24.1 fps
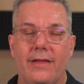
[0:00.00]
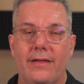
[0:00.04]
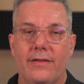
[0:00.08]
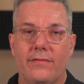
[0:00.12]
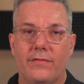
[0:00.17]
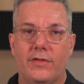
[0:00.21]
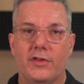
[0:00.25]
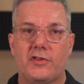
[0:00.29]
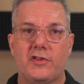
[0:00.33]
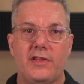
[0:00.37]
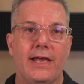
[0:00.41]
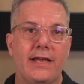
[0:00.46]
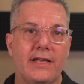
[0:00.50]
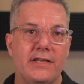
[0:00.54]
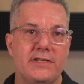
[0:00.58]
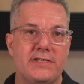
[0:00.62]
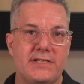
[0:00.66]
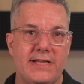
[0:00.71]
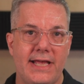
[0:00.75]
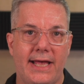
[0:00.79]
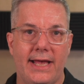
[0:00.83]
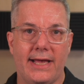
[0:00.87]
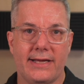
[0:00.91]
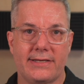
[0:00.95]
The second
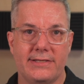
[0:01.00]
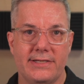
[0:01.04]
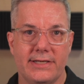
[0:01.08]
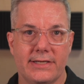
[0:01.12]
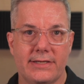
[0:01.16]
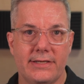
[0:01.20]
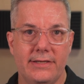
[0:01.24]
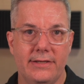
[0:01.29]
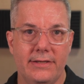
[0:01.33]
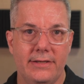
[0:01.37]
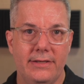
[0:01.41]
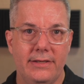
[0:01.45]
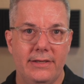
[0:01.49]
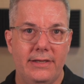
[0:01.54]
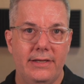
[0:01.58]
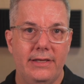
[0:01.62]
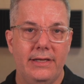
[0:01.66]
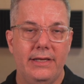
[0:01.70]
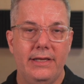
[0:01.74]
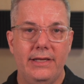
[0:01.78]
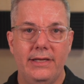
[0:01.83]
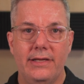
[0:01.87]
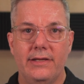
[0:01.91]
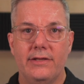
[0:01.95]
tactic
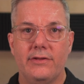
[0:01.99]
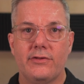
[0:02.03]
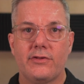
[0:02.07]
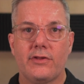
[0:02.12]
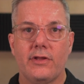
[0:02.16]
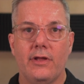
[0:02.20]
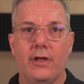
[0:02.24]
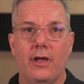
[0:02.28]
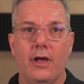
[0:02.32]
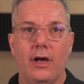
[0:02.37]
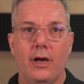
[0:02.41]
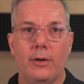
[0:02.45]
is